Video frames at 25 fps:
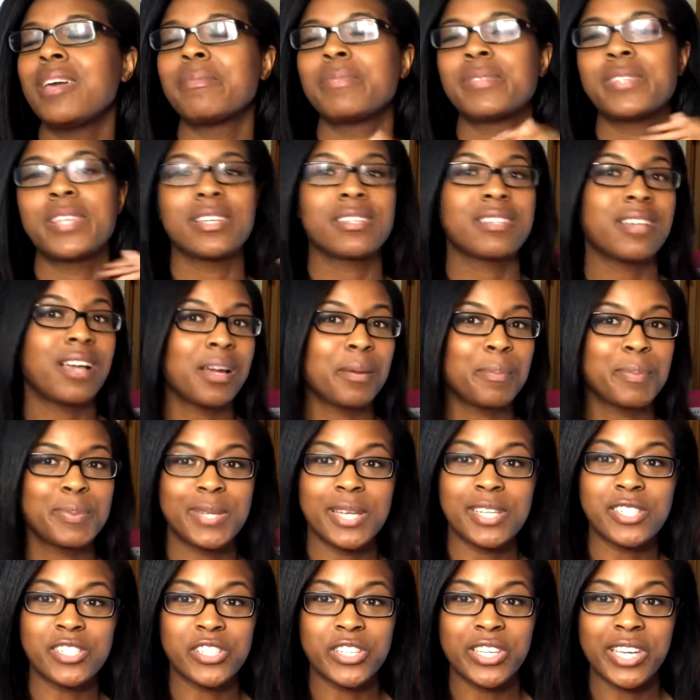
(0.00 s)
TikTok
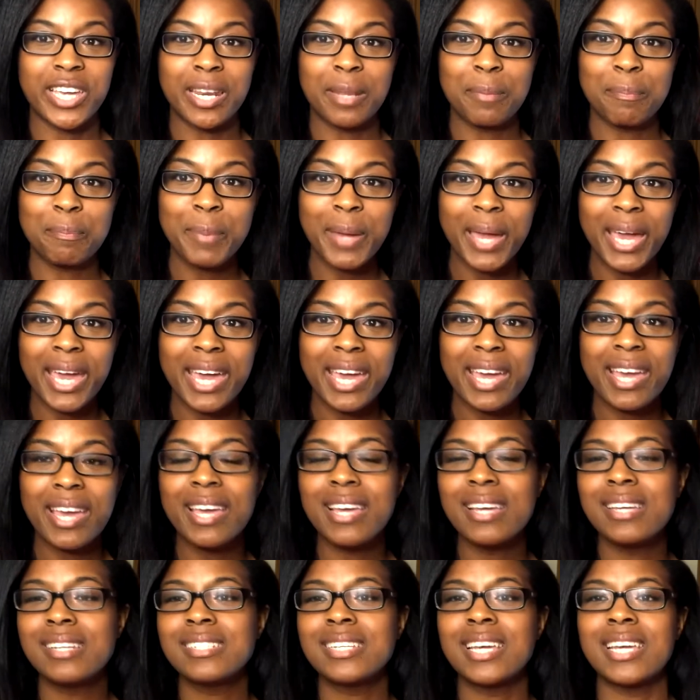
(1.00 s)
potentially getting
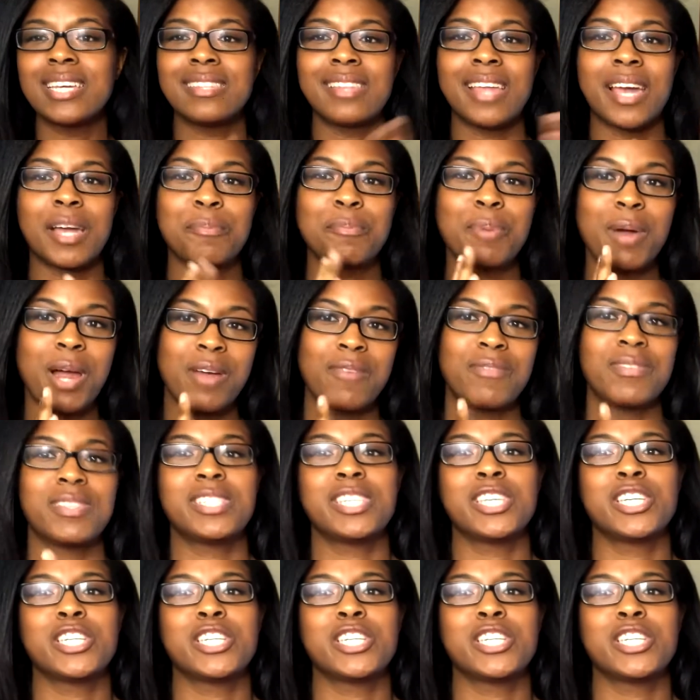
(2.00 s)
banned and like privacy